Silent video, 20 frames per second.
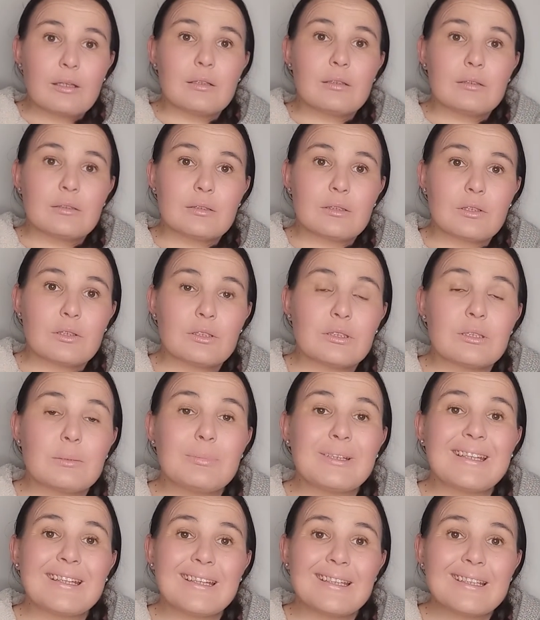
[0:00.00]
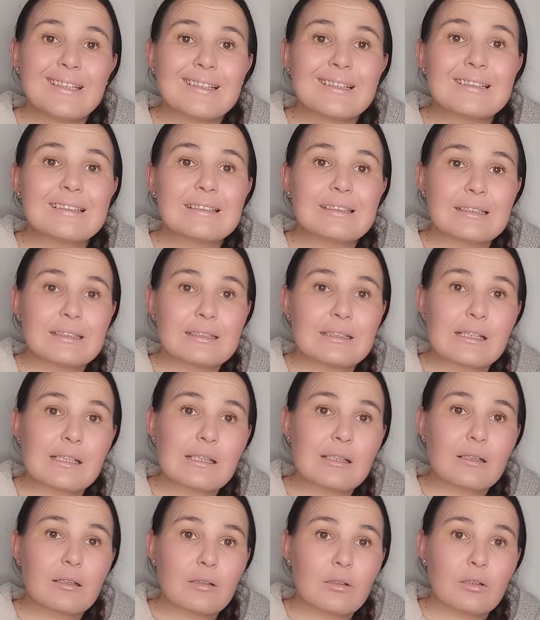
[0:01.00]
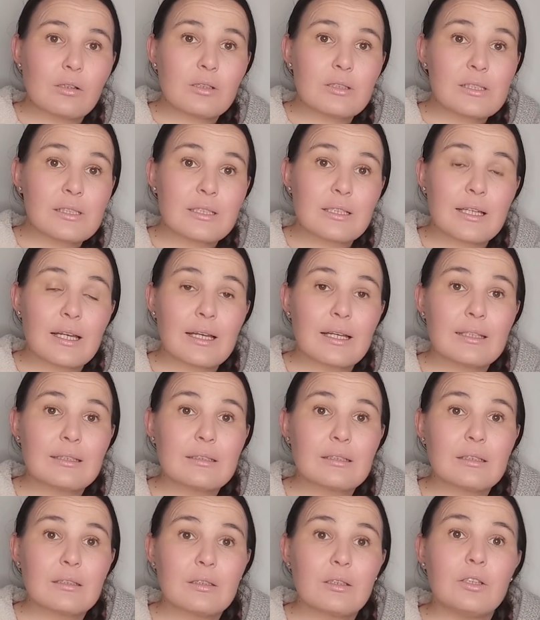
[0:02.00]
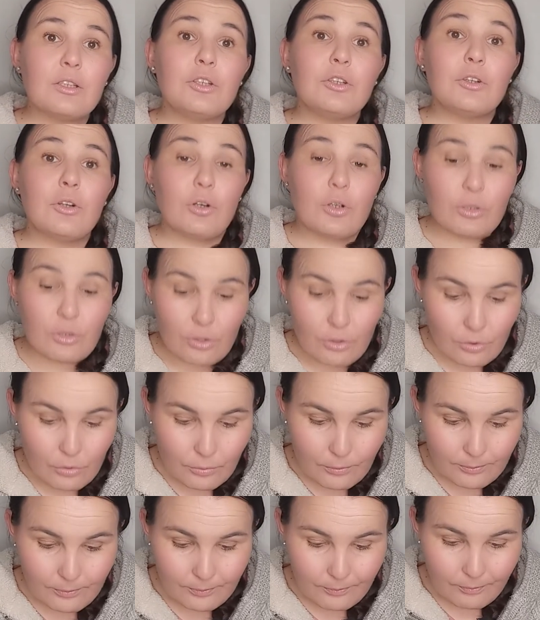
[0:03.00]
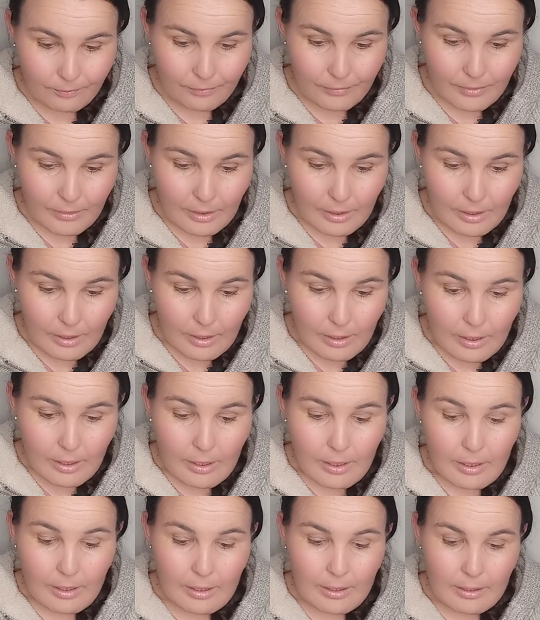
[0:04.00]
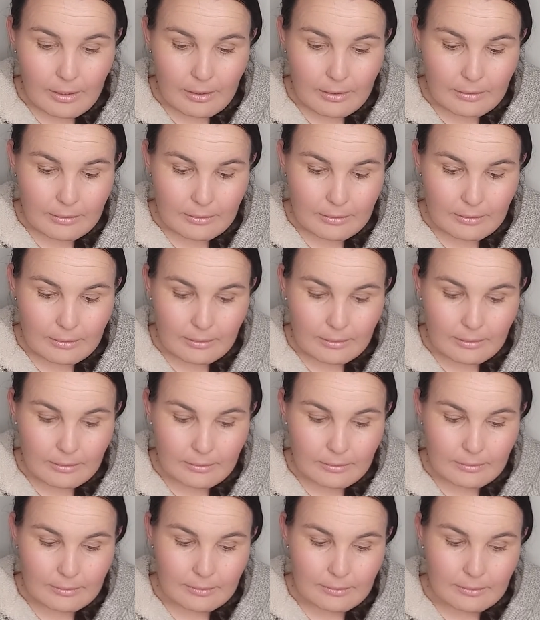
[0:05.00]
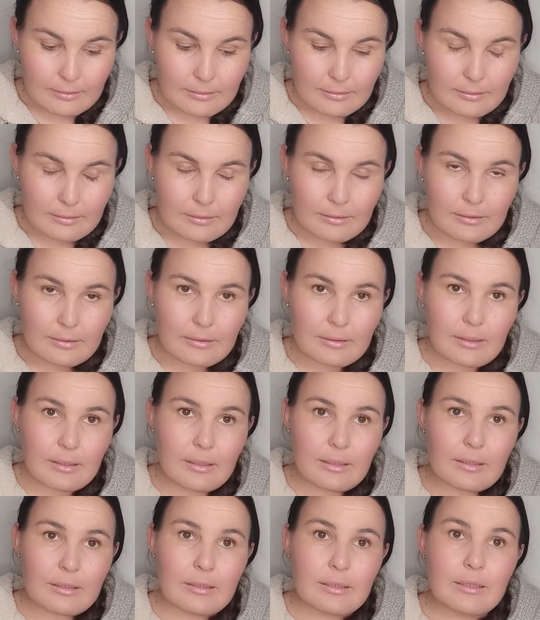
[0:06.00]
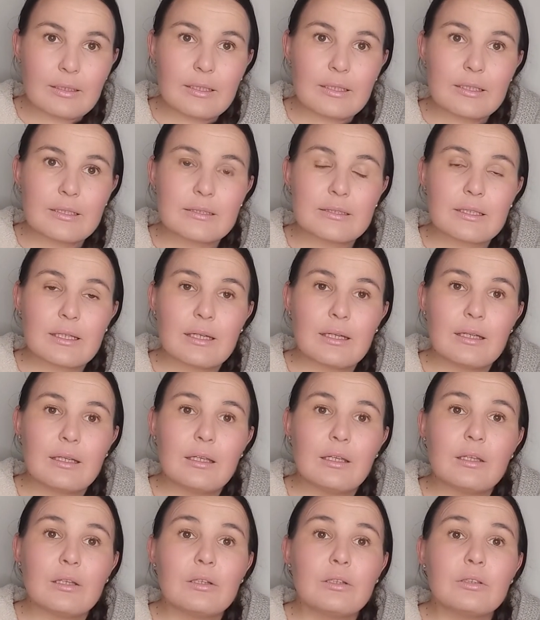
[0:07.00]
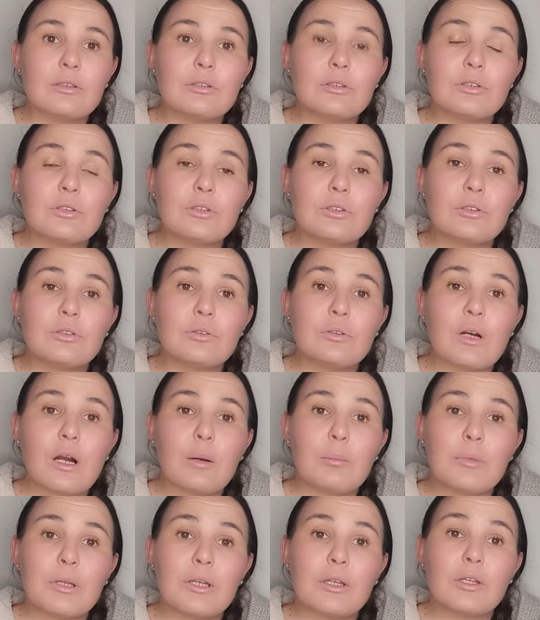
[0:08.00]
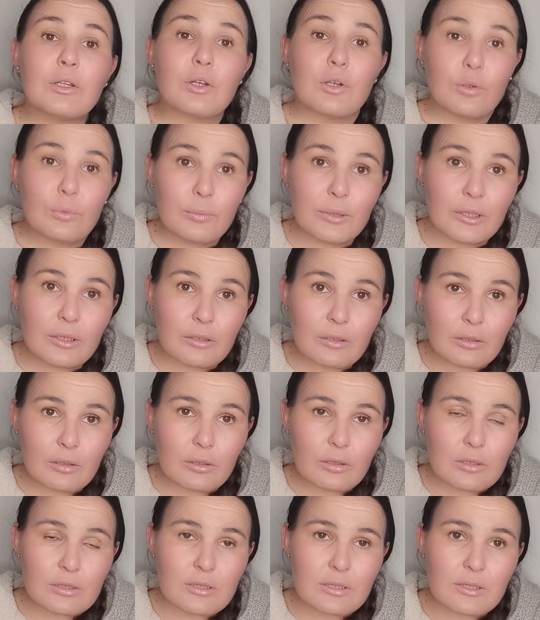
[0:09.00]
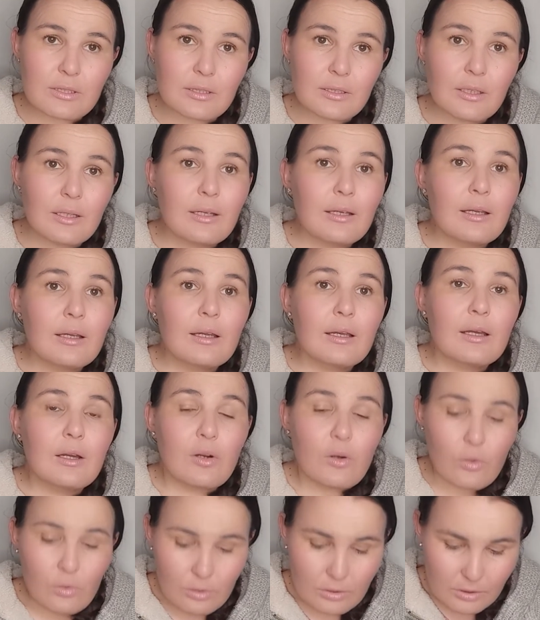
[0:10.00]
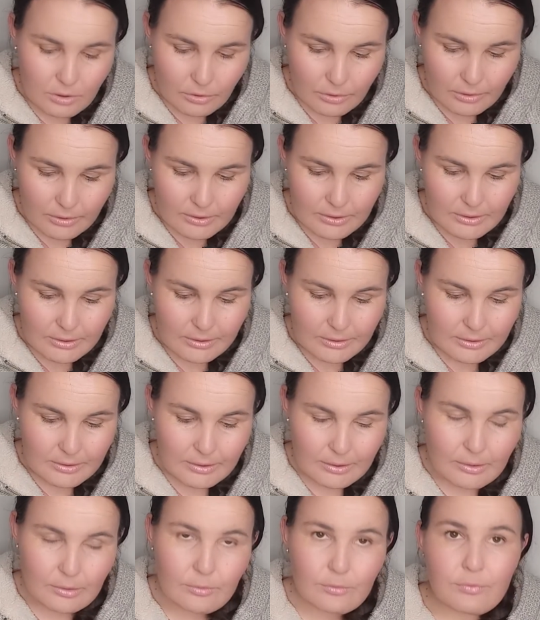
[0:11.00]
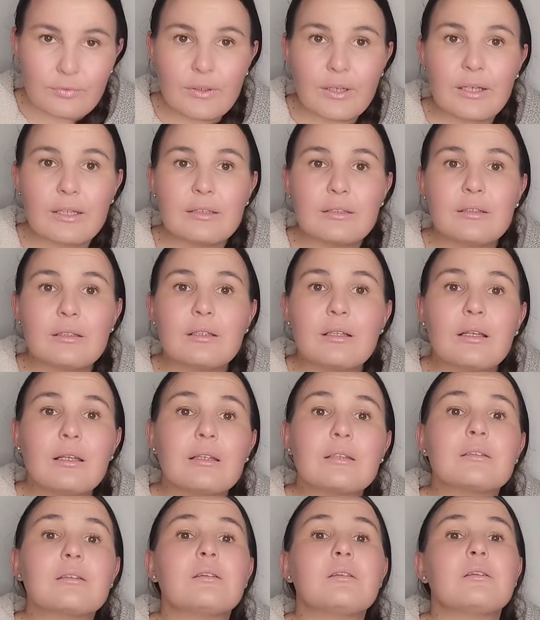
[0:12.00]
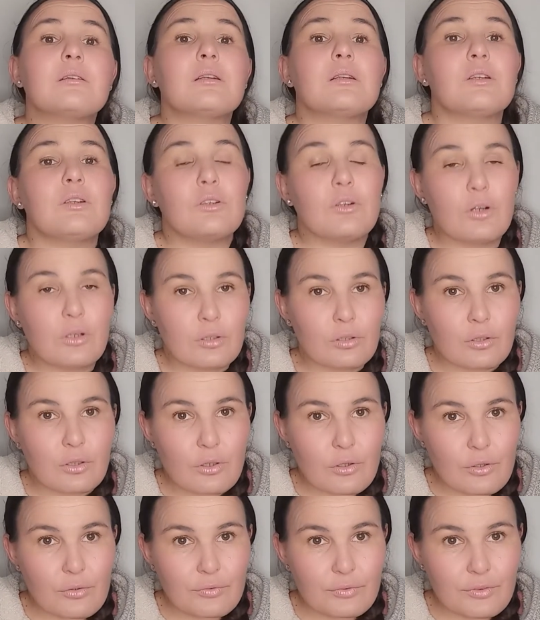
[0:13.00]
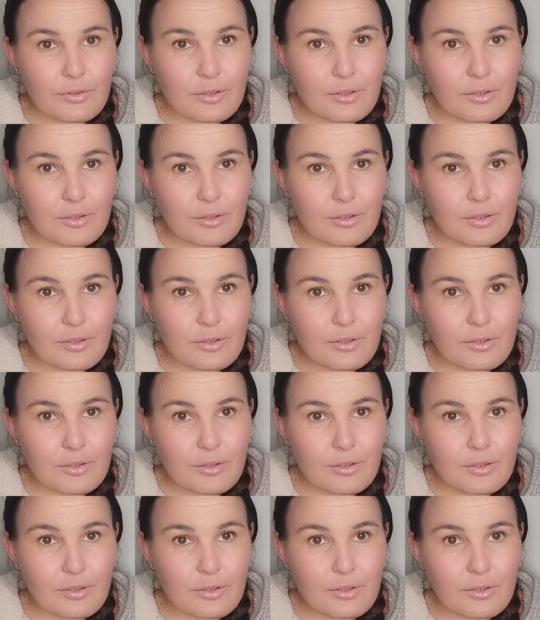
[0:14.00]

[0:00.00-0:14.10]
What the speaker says: So it's a beginner knitter class at the Yarn Room. And then there is a learn to do amigurumi class also on the 16th at Little Yarn Craft.